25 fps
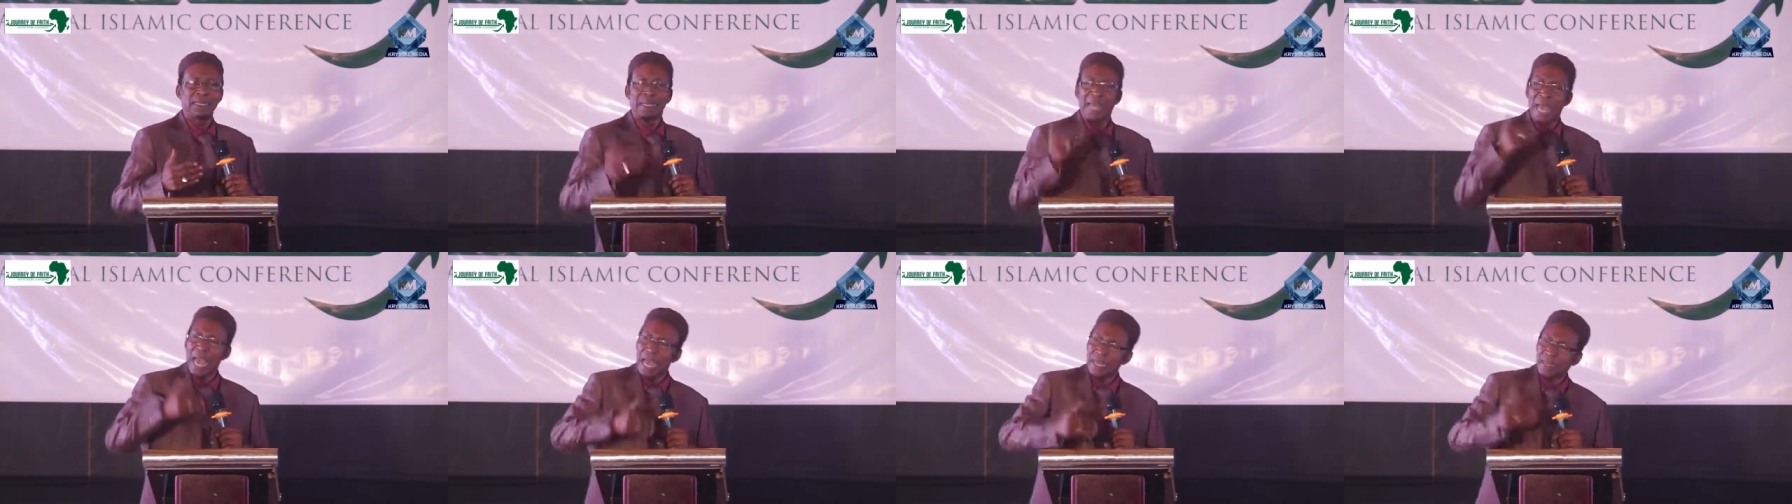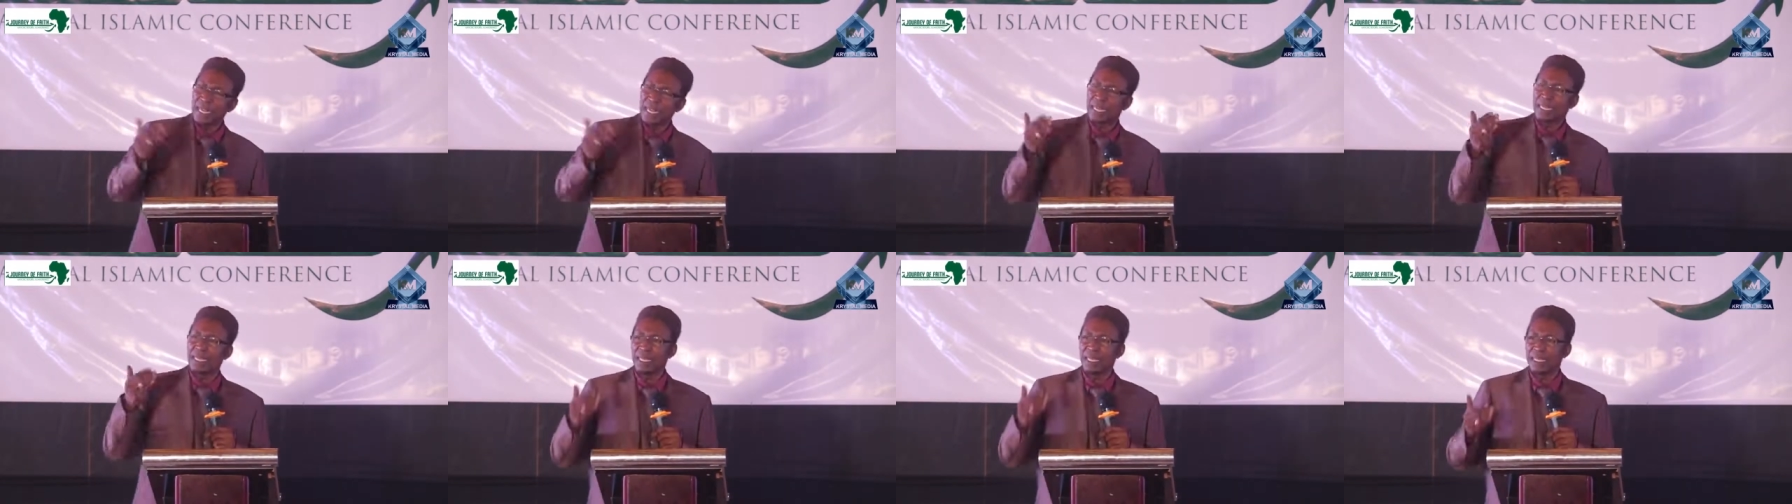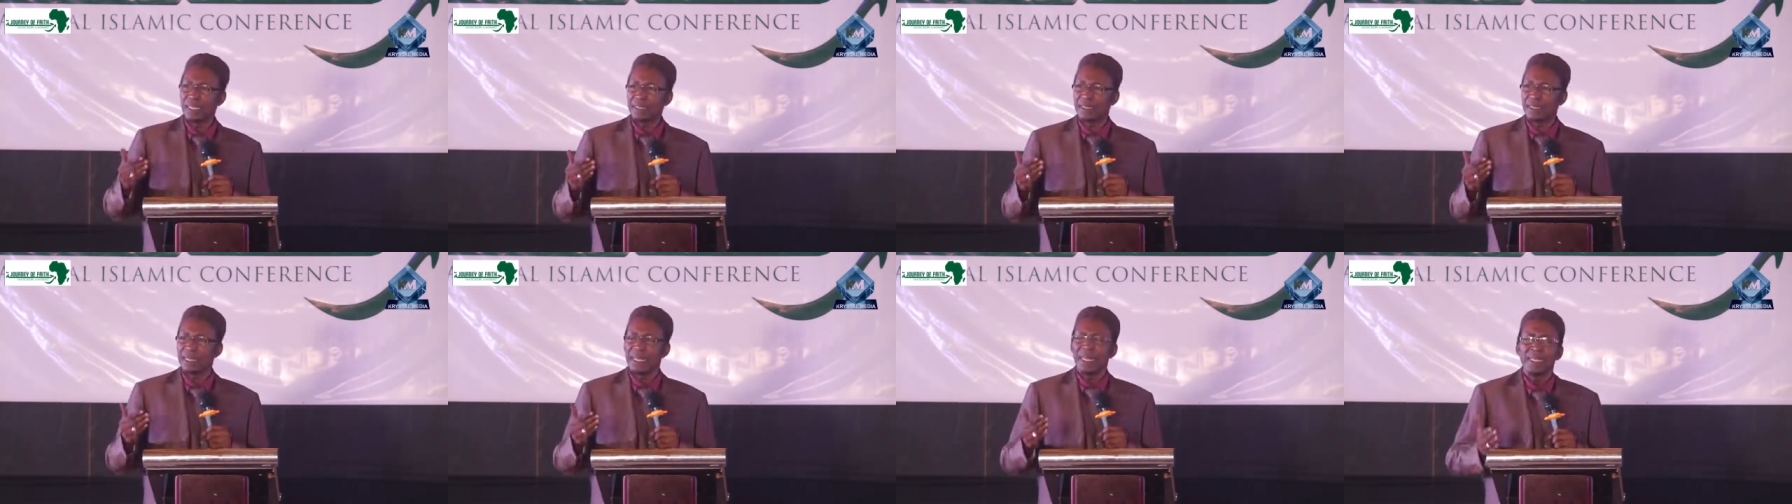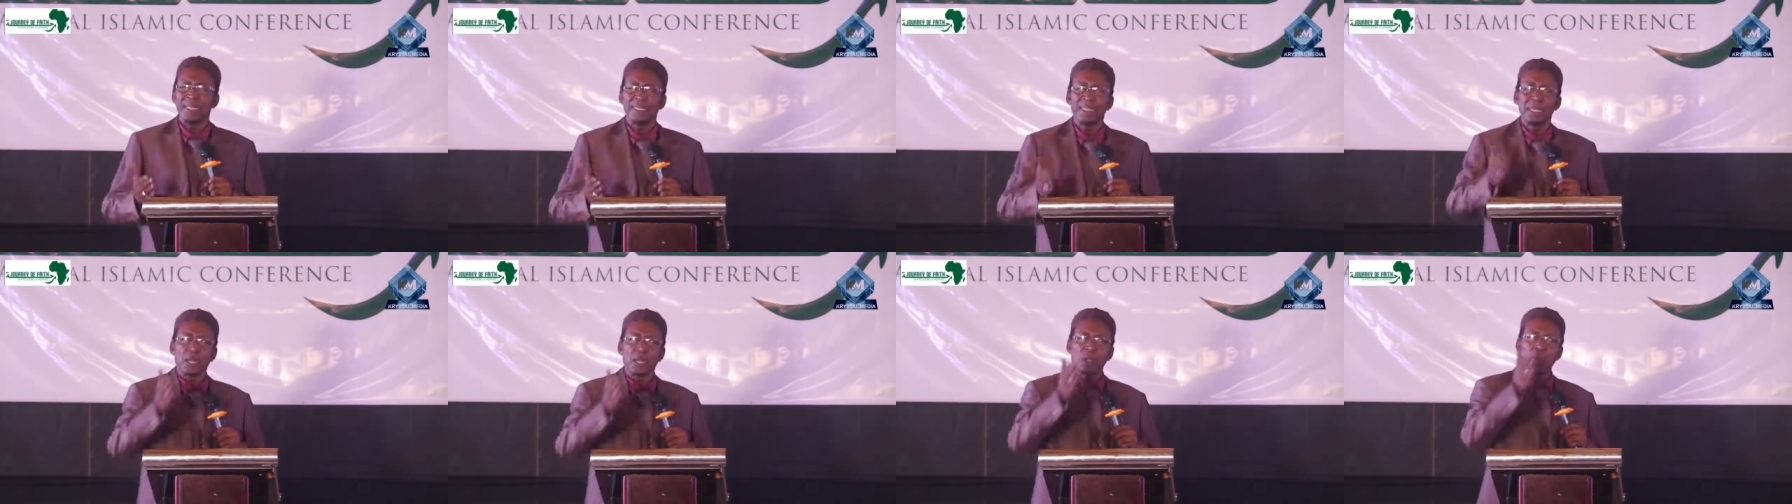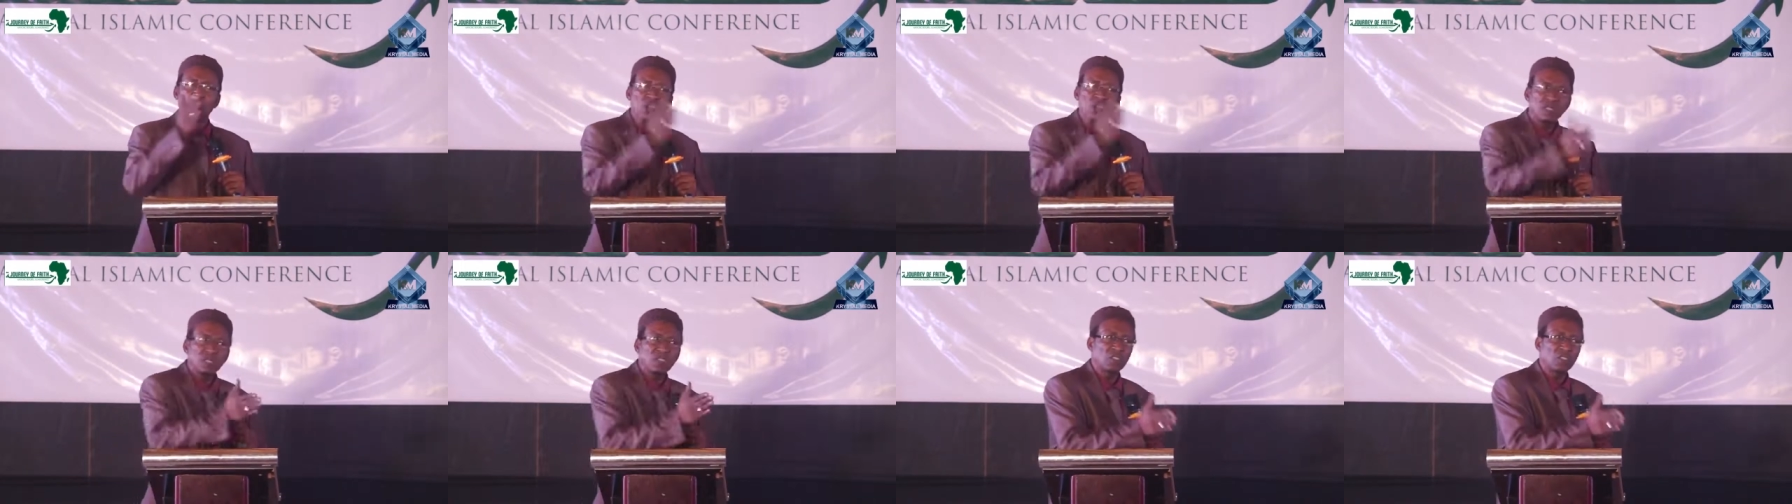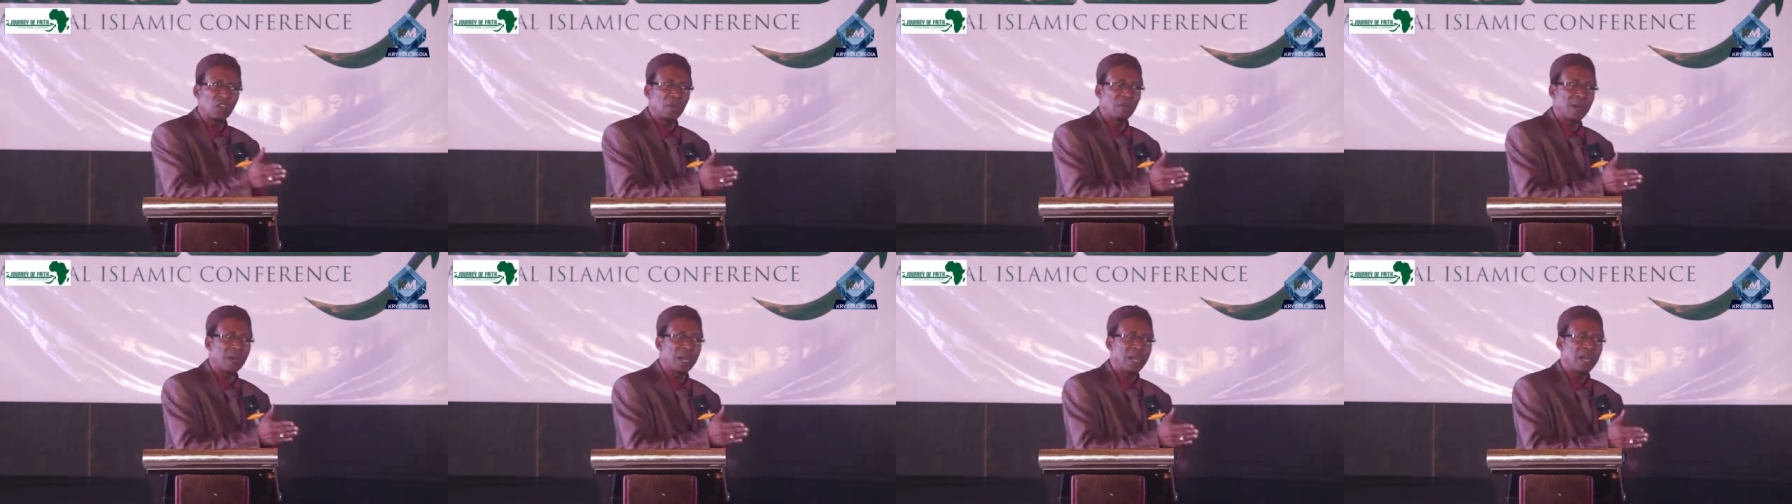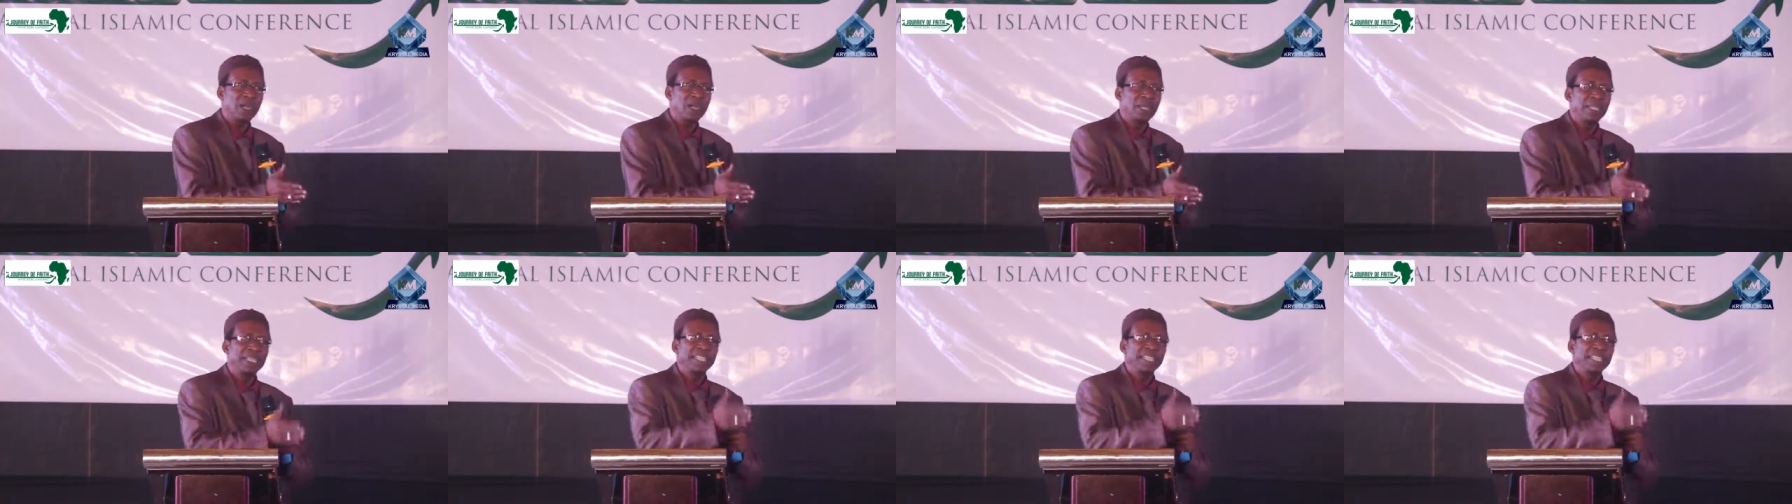And the ethic is the customer